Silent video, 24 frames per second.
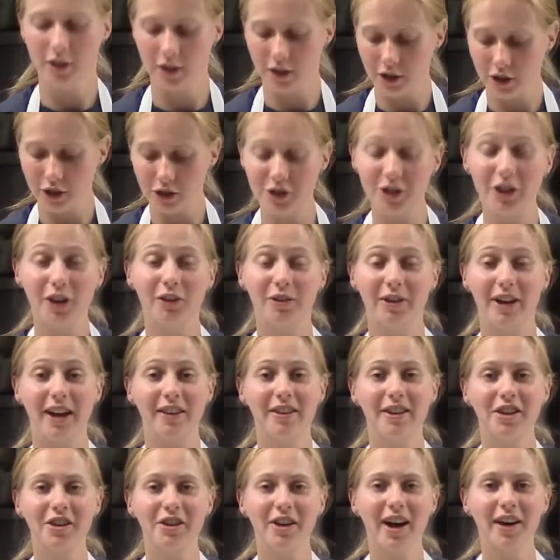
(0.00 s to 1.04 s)
So now
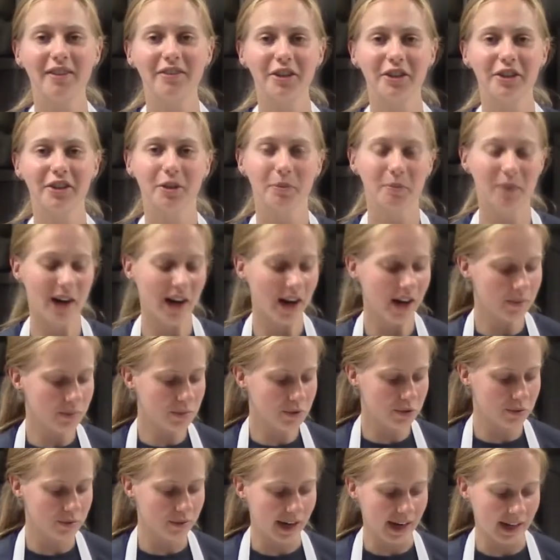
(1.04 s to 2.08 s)
that you have your
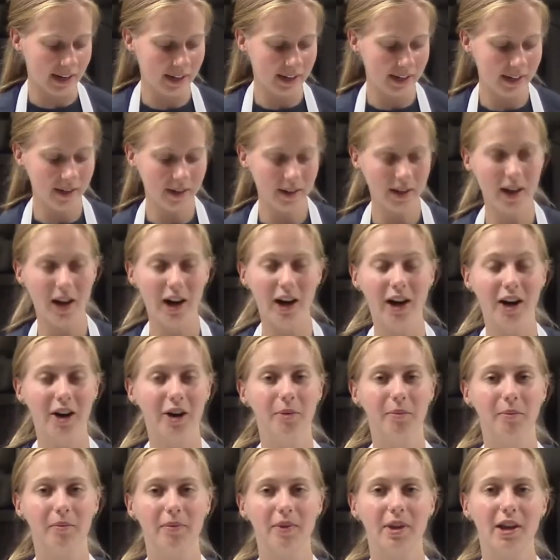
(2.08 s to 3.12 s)
kebabs ready,
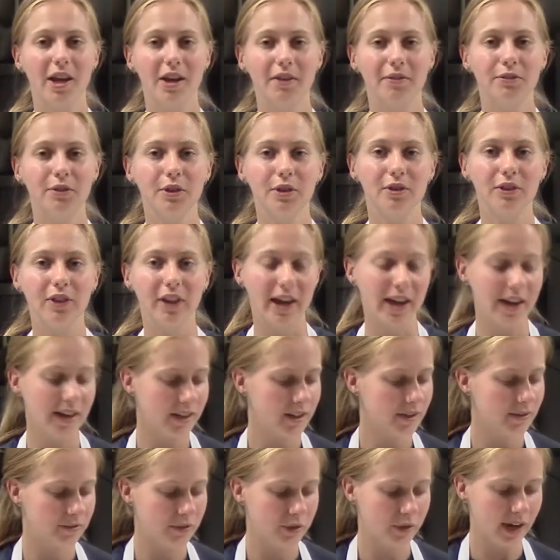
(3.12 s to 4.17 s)
if you'd
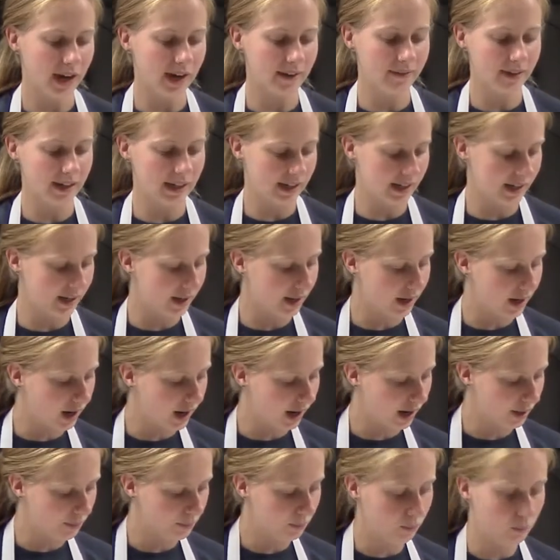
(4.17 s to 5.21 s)
like, if you have any
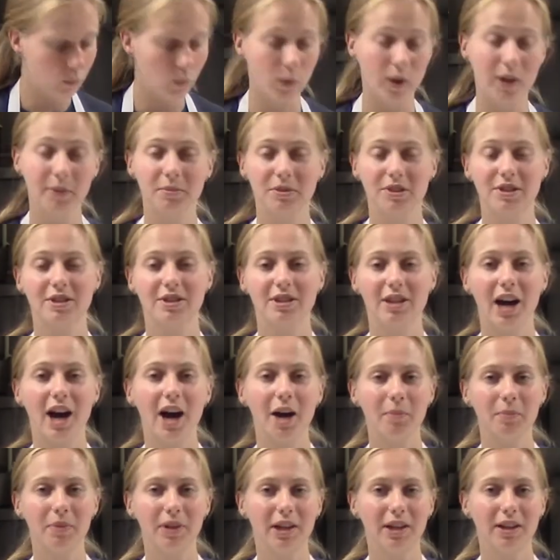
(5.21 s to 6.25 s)
whipped
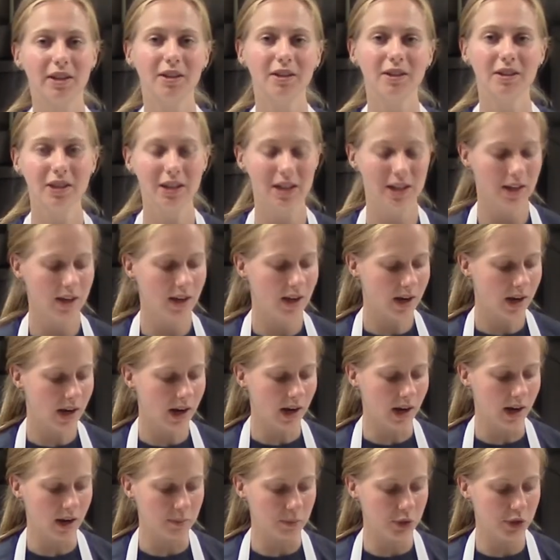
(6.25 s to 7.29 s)
topping,
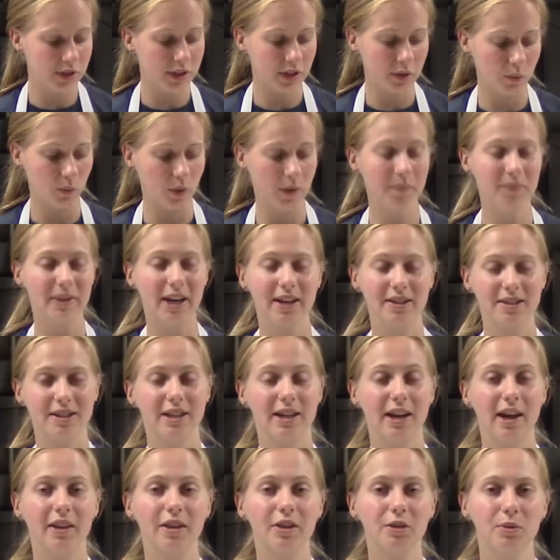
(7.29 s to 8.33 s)
you can whip that
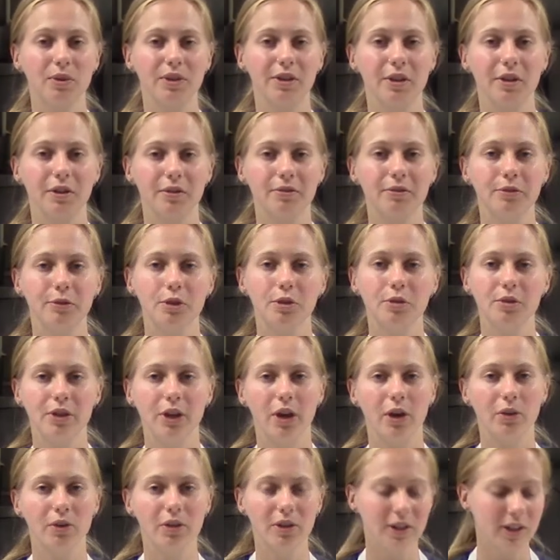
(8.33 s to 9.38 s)
together with your fruit
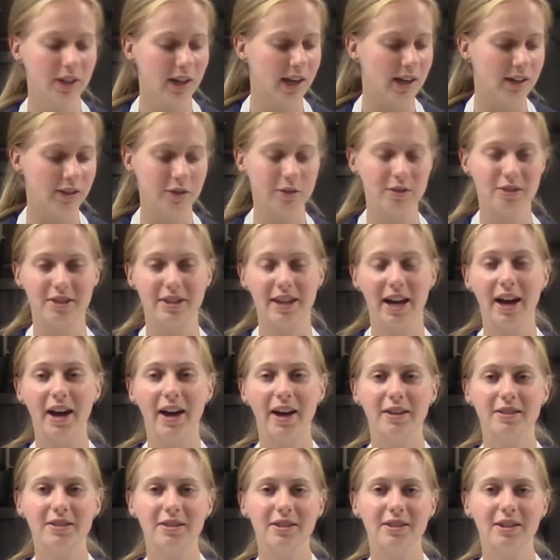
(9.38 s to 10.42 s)
yogurt and use
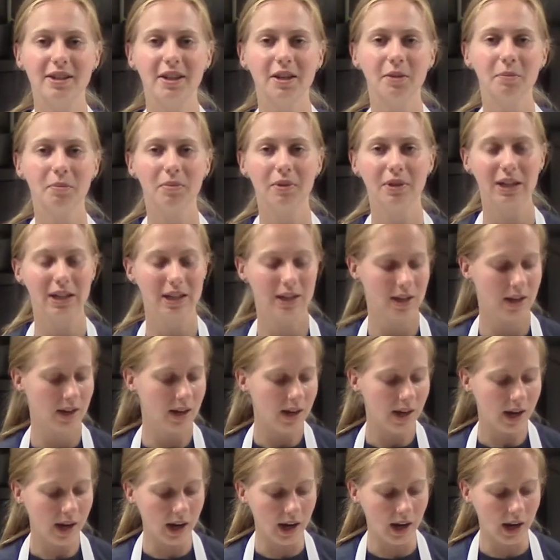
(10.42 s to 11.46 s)
that as a dip.
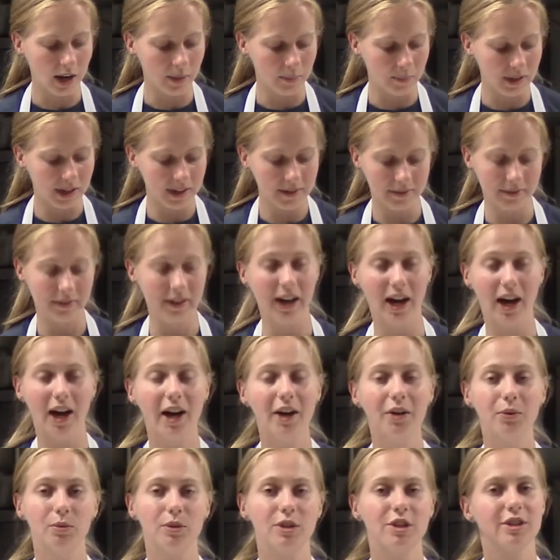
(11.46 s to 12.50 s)
If
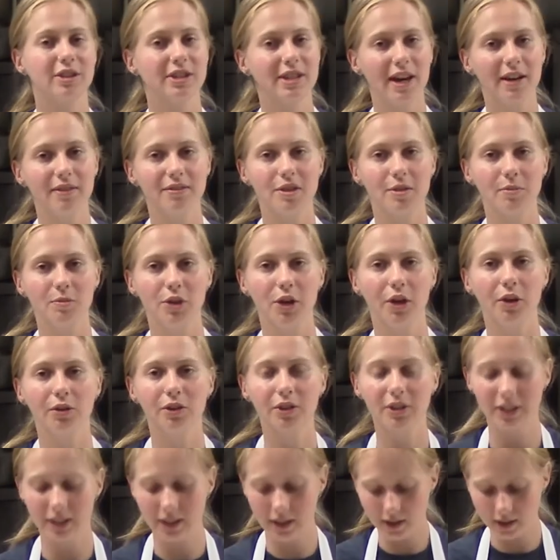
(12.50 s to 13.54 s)
not, we just have some
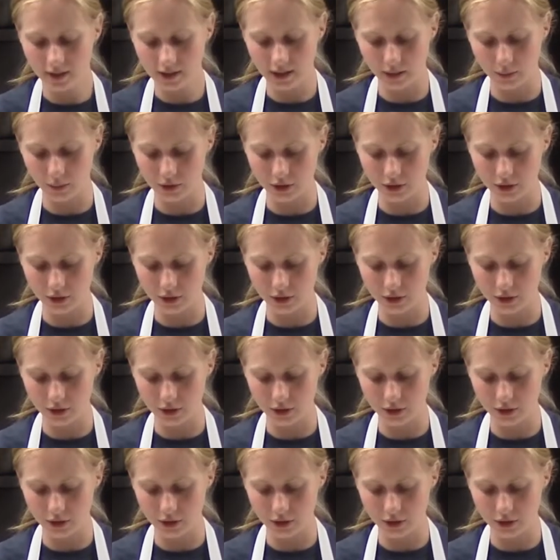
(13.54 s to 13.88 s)
yogurt here that we're